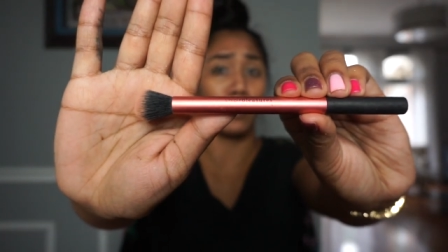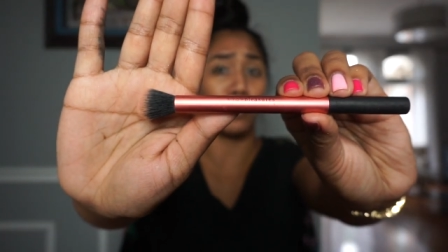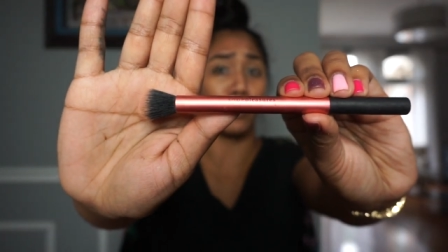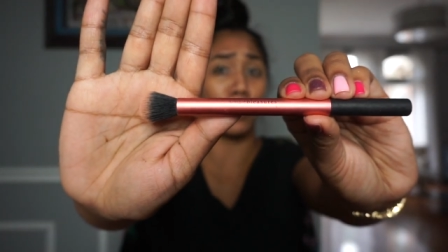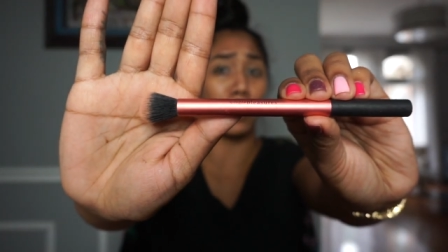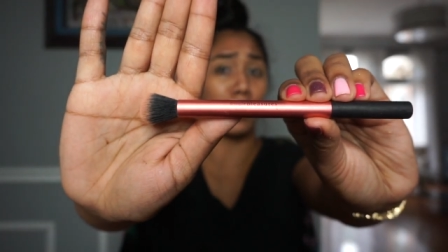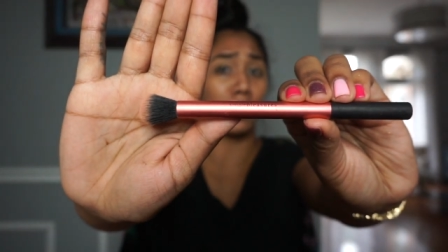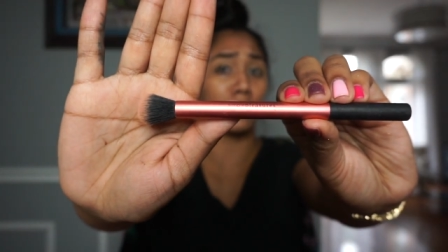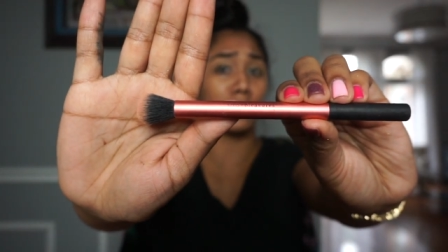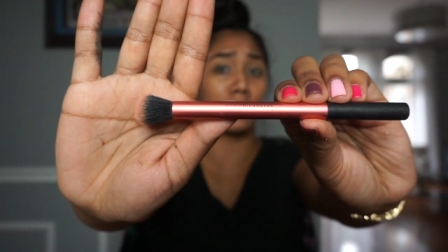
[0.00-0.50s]

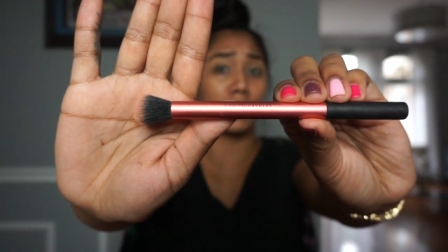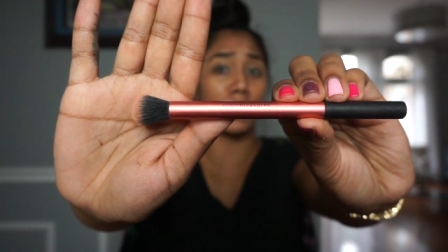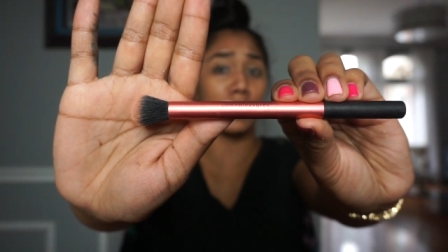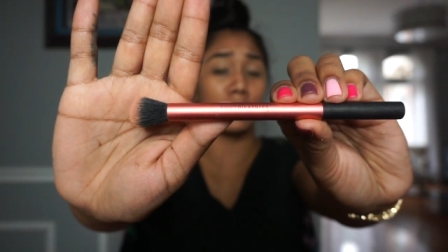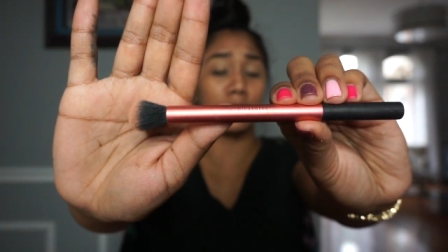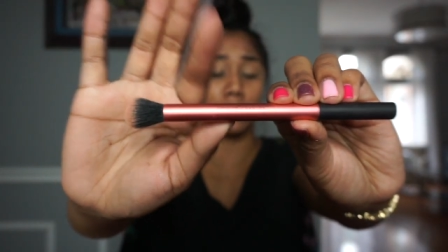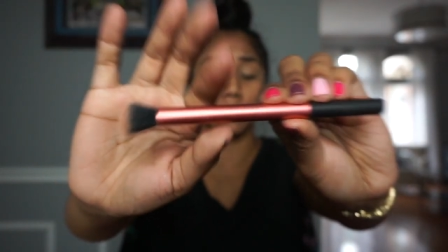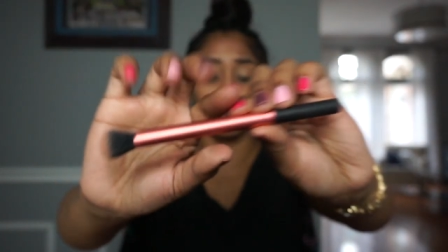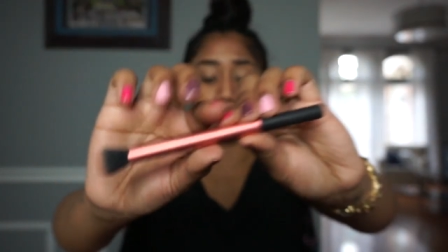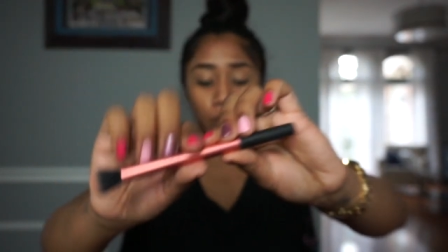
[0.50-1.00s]

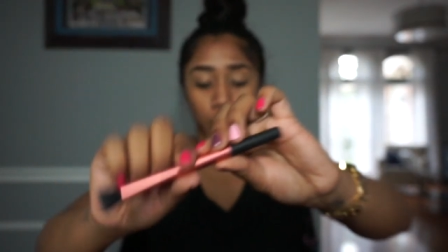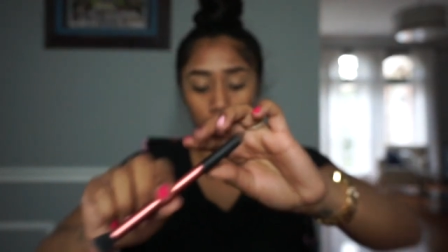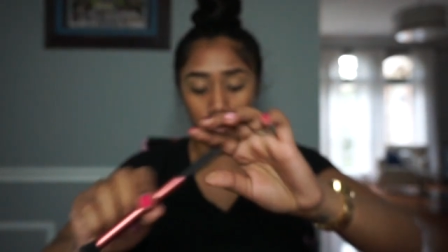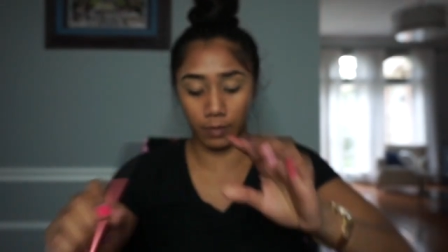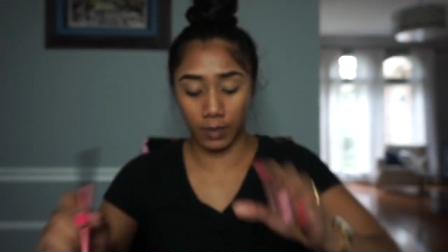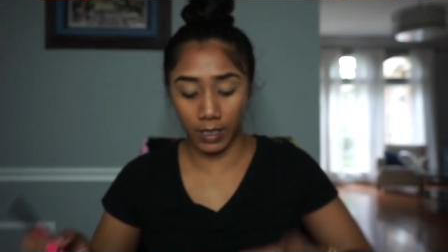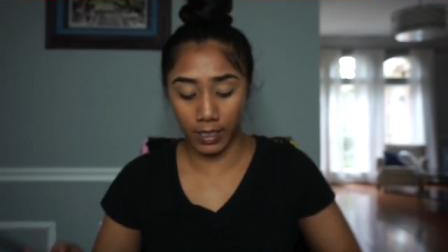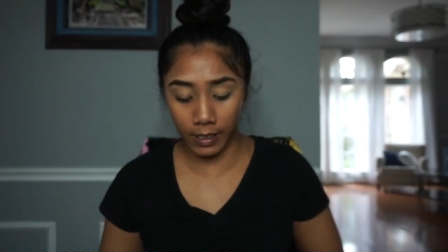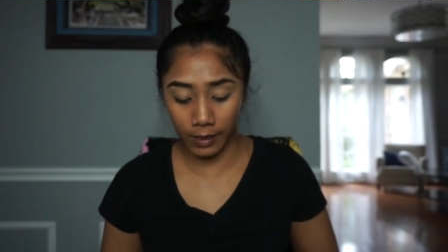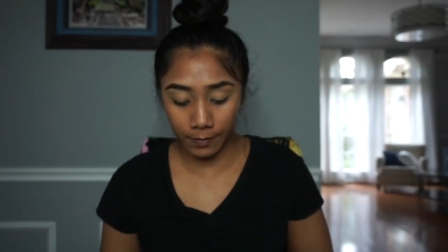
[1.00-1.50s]
Walgreens or
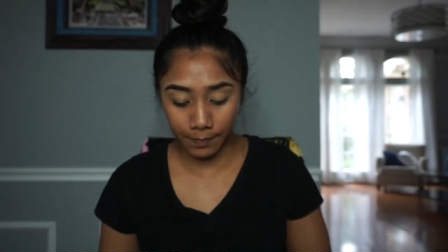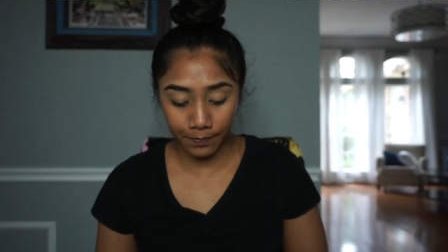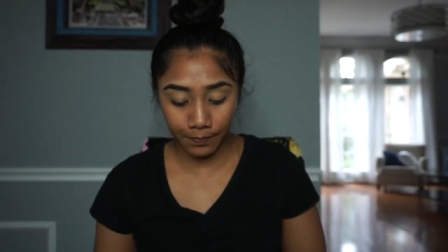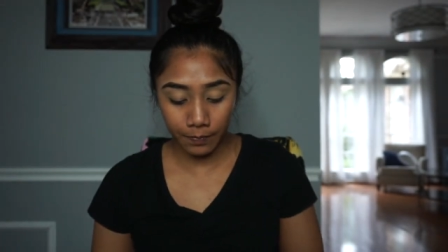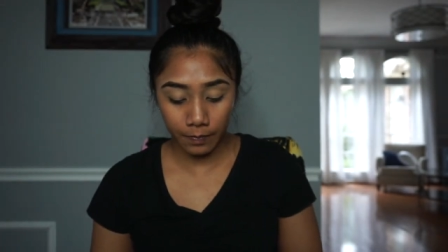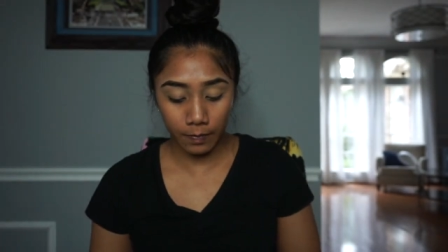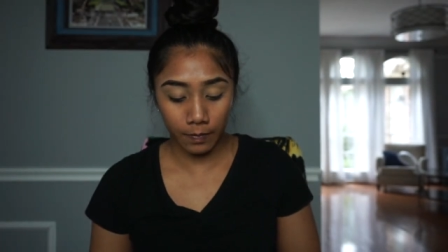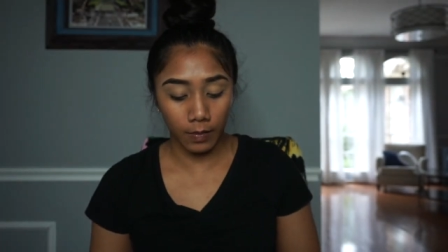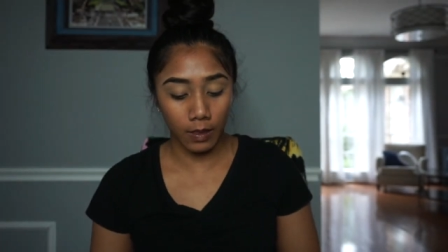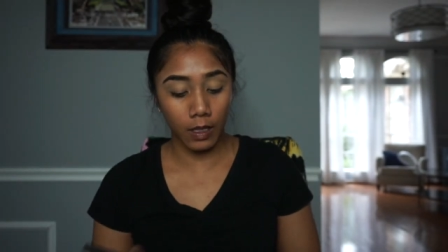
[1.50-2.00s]
Walmart.
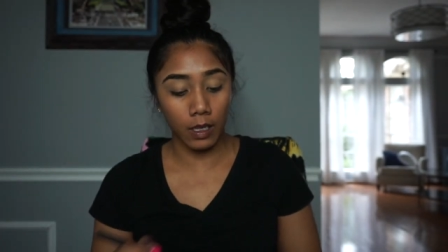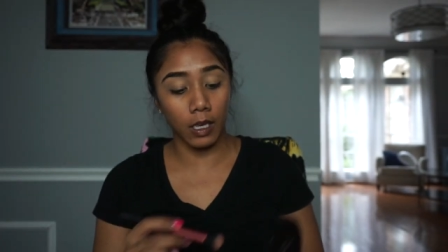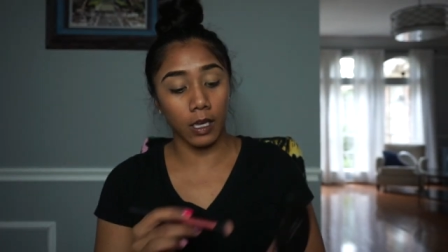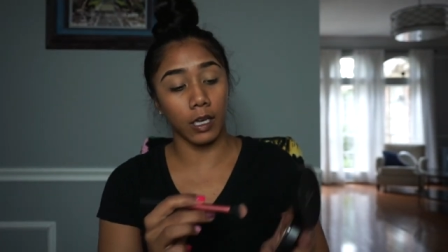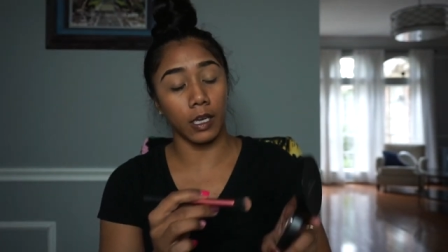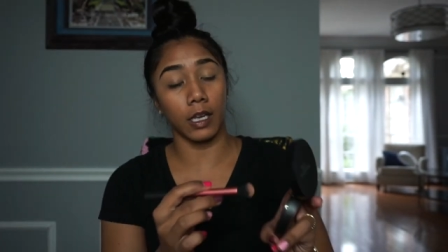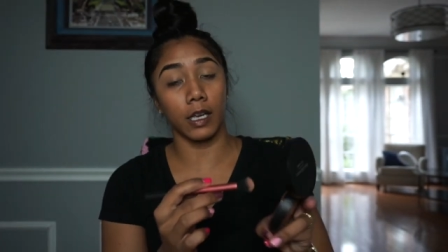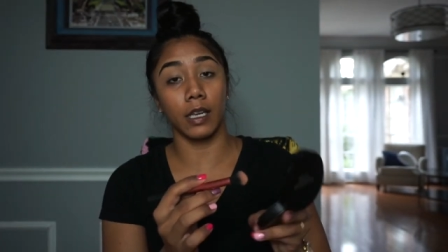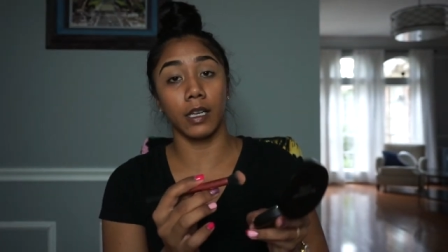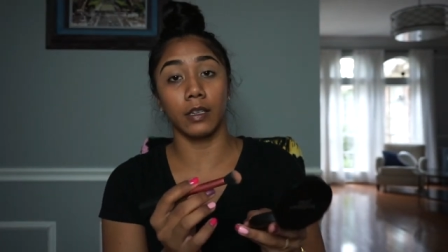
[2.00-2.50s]

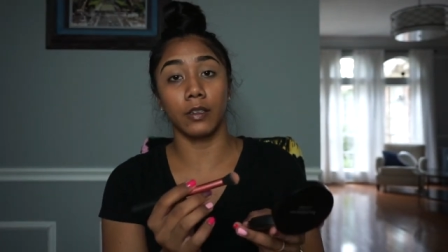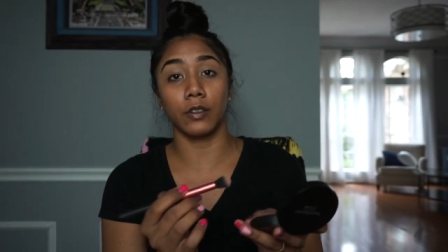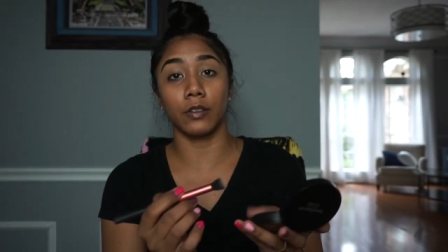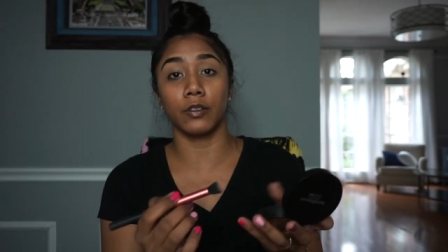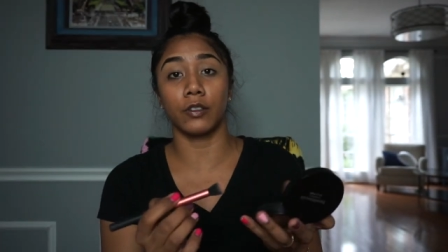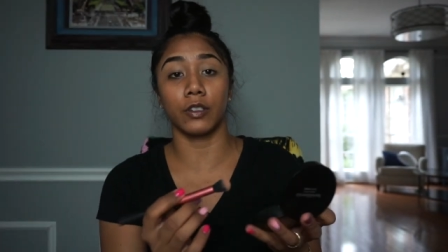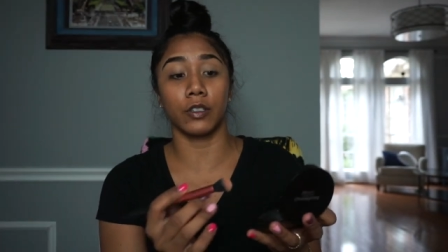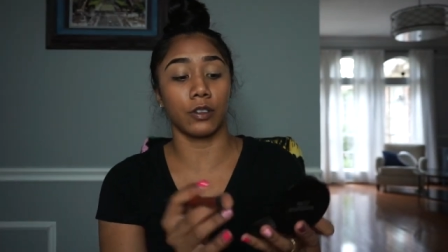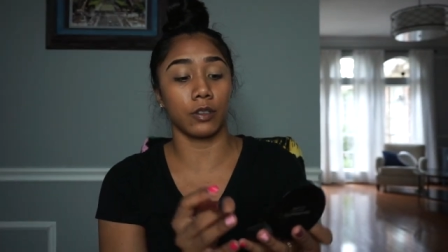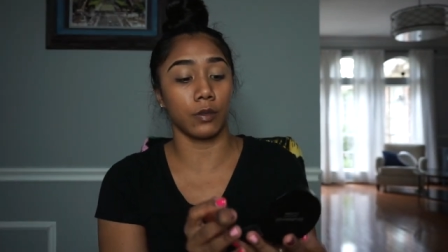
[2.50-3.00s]
And you
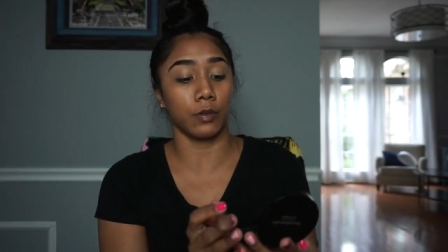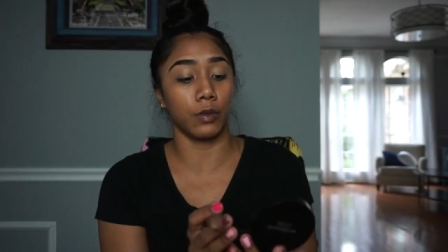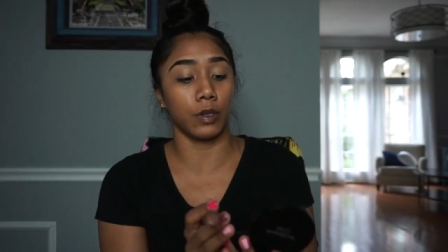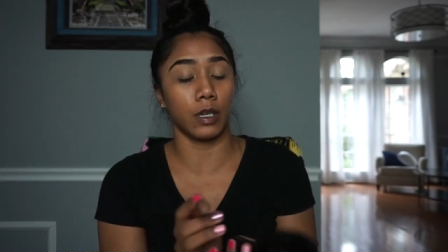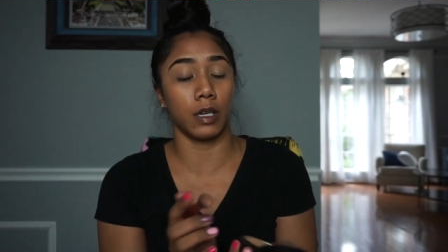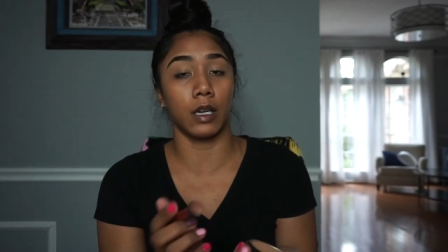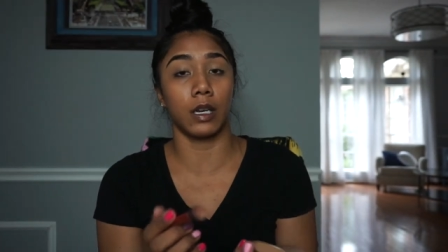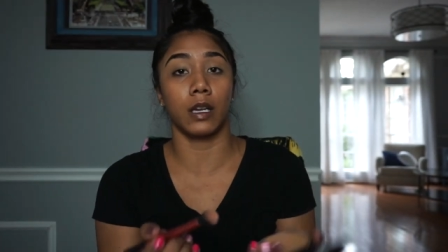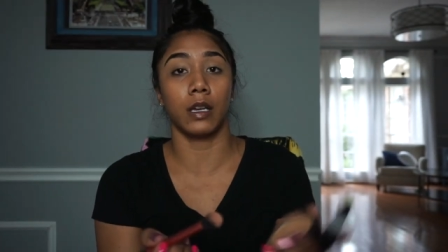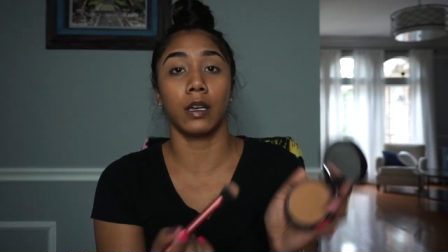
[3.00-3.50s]
just
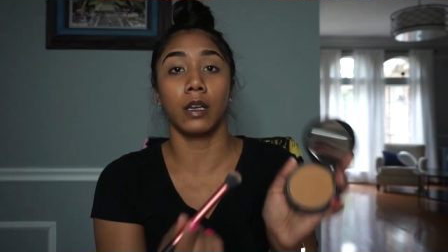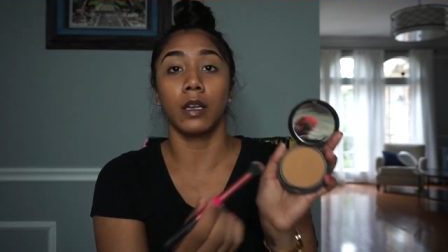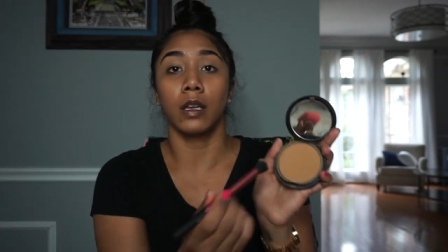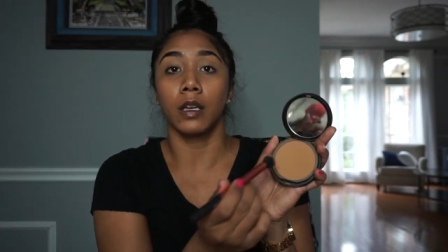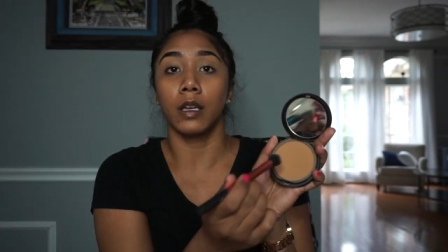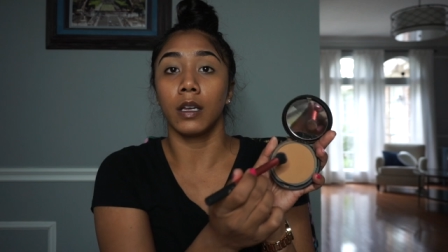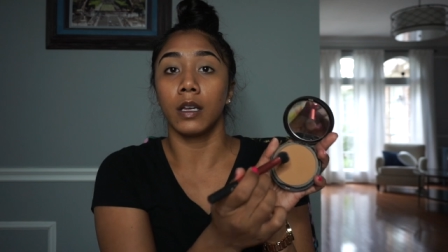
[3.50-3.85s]
wanna